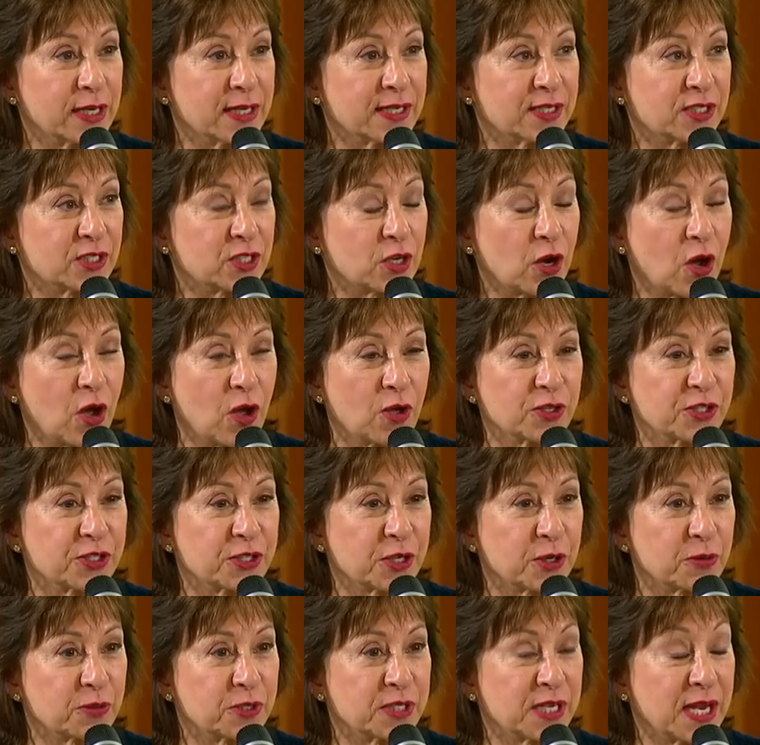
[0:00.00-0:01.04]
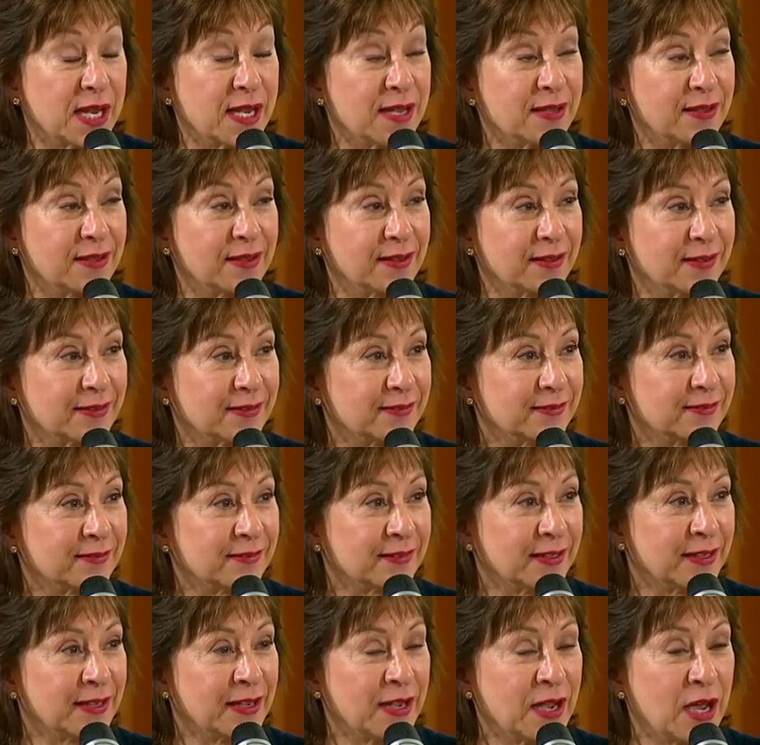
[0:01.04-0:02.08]
is to also take in
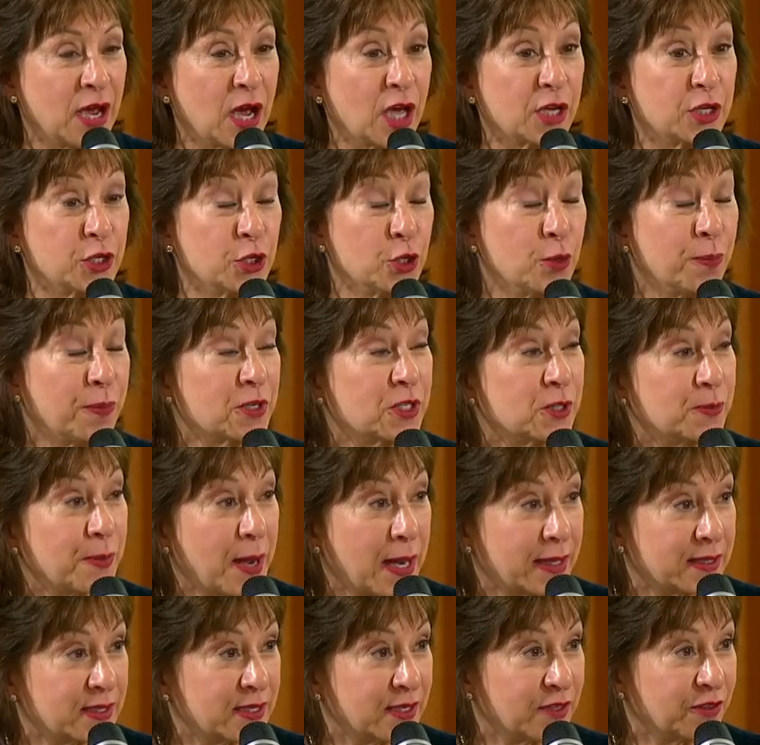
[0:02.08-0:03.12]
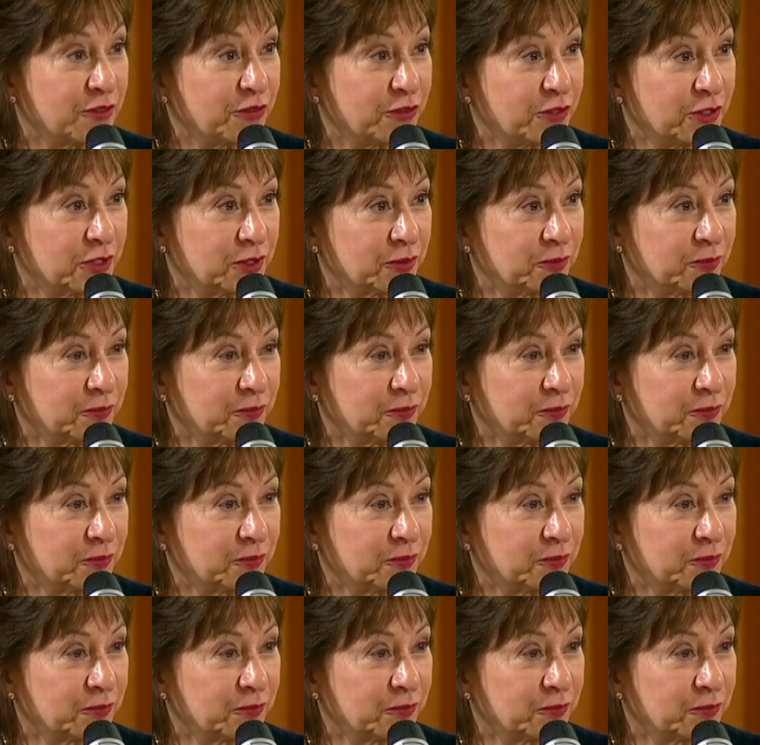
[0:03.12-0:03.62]
a new perspective,